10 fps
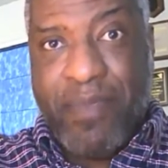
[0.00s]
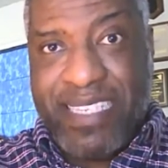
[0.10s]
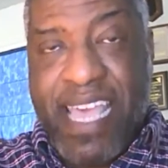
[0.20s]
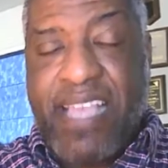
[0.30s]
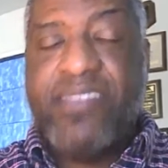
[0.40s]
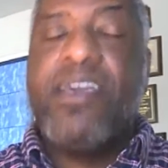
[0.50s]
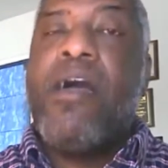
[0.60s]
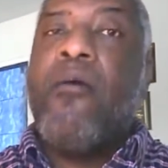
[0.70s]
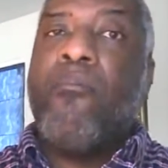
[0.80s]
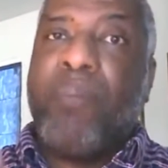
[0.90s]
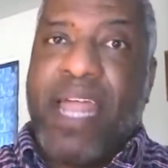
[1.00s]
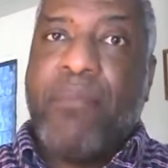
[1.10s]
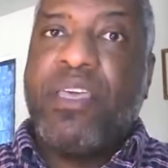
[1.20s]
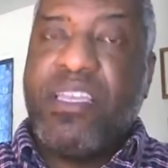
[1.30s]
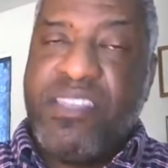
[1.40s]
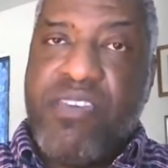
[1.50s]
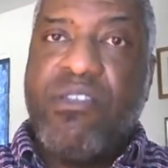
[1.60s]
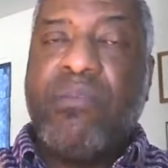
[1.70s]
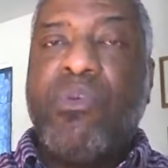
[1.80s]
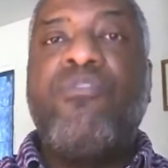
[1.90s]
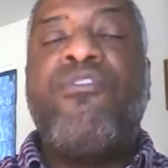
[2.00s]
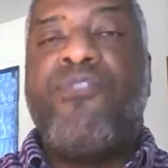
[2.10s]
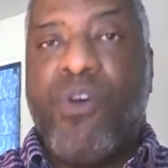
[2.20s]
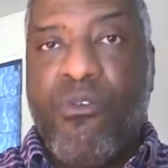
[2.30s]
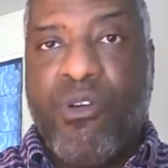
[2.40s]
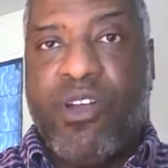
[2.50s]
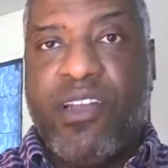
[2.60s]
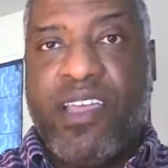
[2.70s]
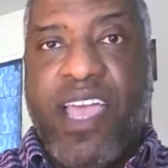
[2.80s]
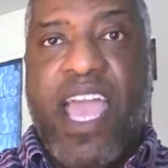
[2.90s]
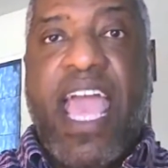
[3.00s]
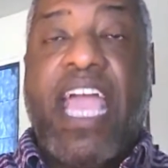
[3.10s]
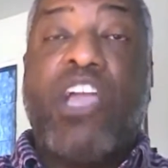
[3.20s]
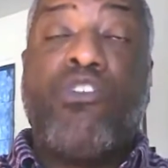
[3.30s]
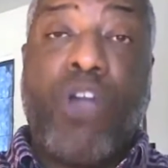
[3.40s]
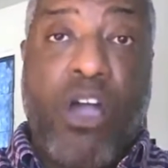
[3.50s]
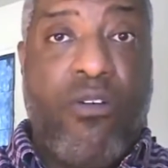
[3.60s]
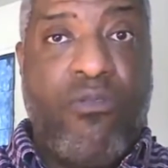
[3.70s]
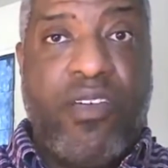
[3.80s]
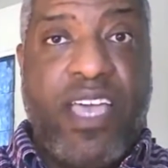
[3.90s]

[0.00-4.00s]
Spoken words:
mistakes, but I'm continuing to move forward and grow.